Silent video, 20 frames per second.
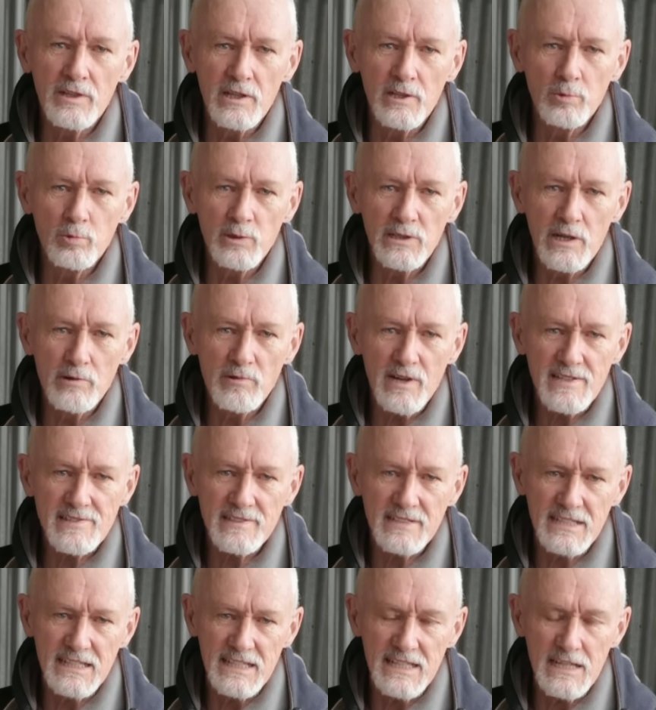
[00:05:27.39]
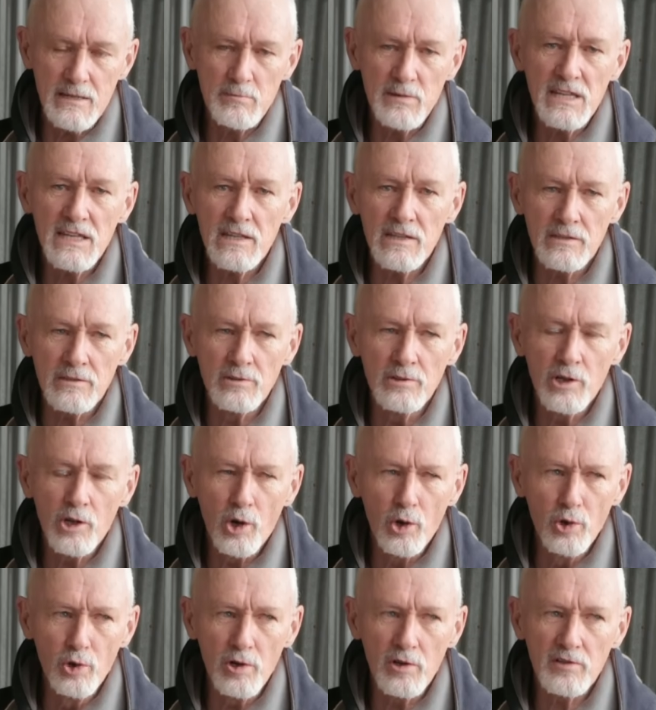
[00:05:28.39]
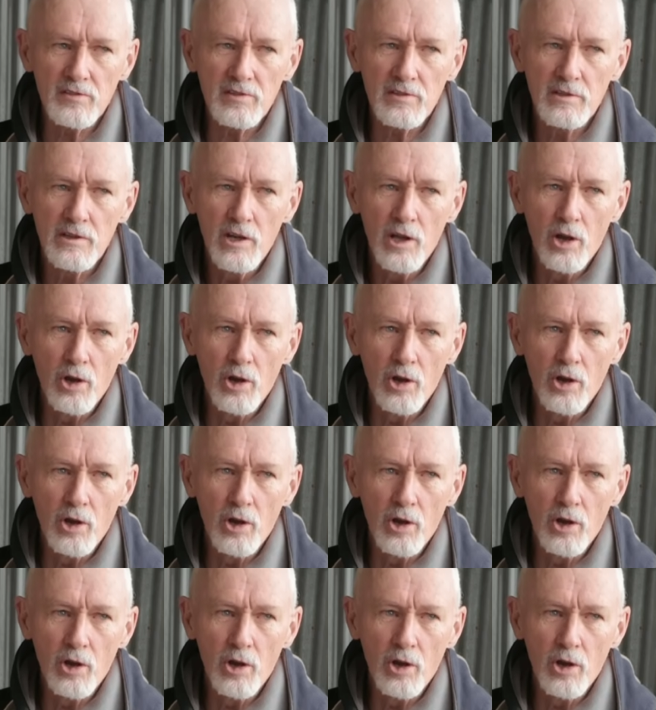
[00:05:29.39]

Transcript: that we arrested him in looked